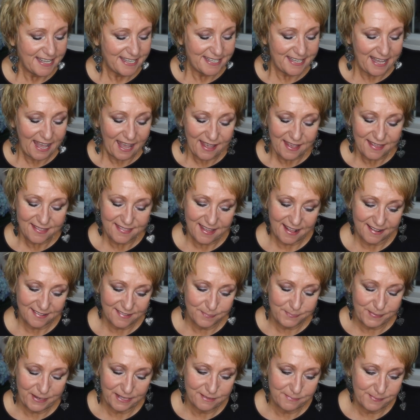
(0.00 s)
yeah,
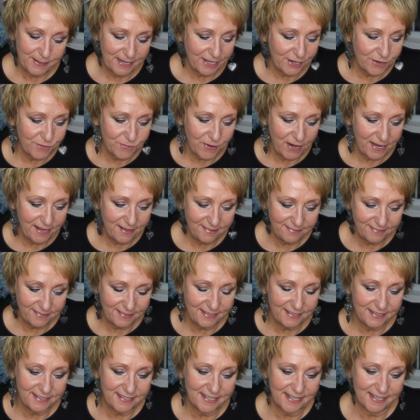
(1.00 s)
that's it's been a
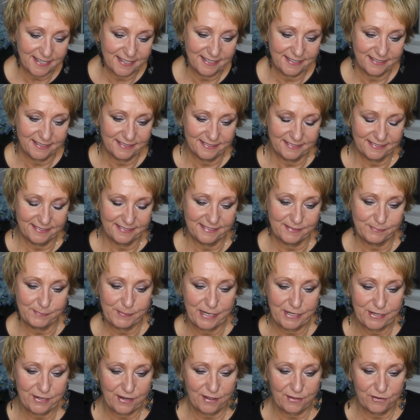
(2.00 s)
crazy it's
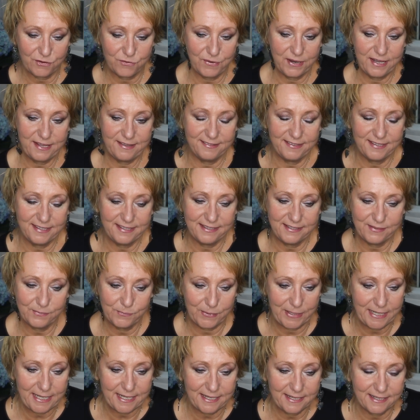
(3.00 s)
been a crazy
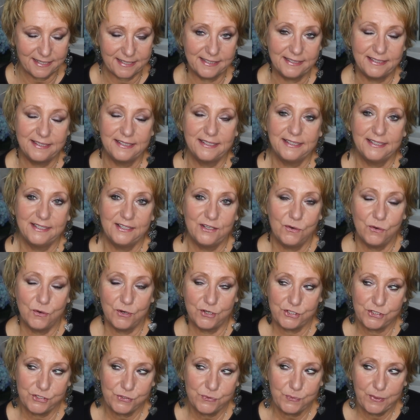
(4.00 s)
week
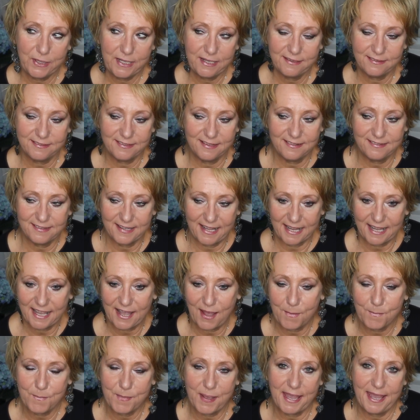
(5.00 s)
or two weeks since I
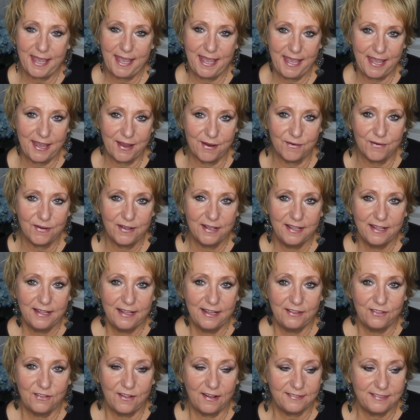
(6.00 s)
cut my hair.
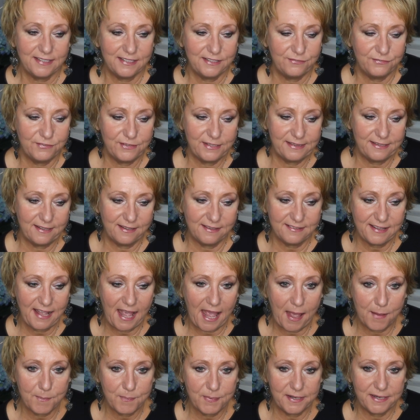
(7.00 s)
Lots of different things
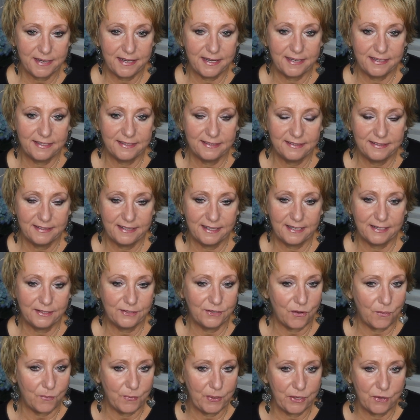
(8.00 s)
happening,
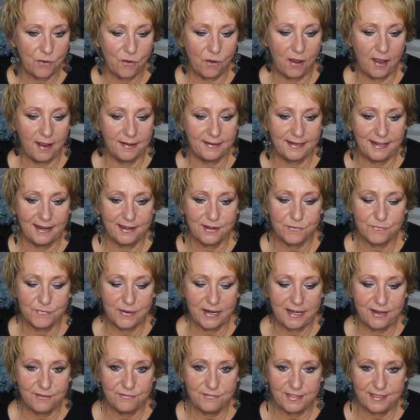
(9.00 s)
um, going on, getting
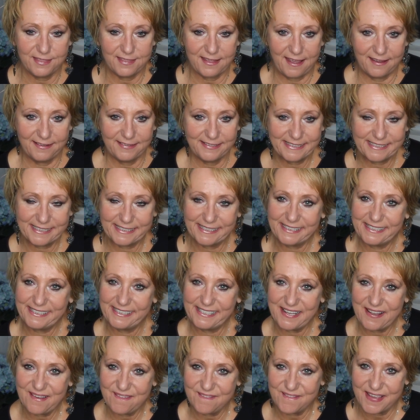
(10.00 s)
ready for
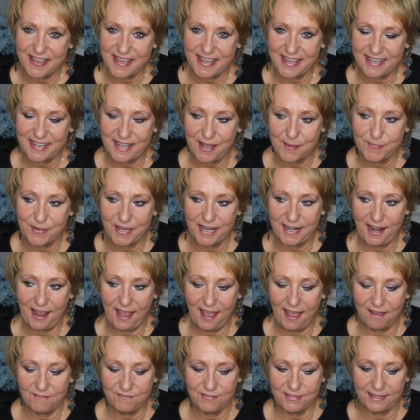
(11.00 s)
Thanksgiving. I'm going to
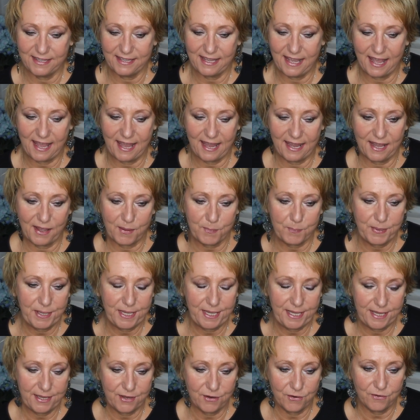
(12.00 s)
have the gang up
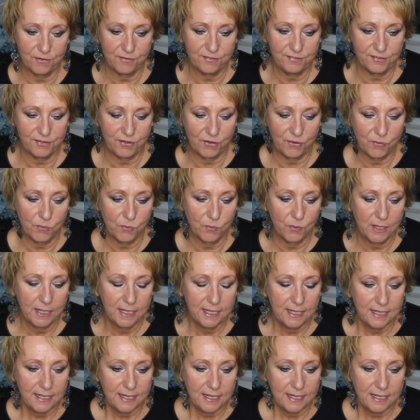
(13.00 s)
here, so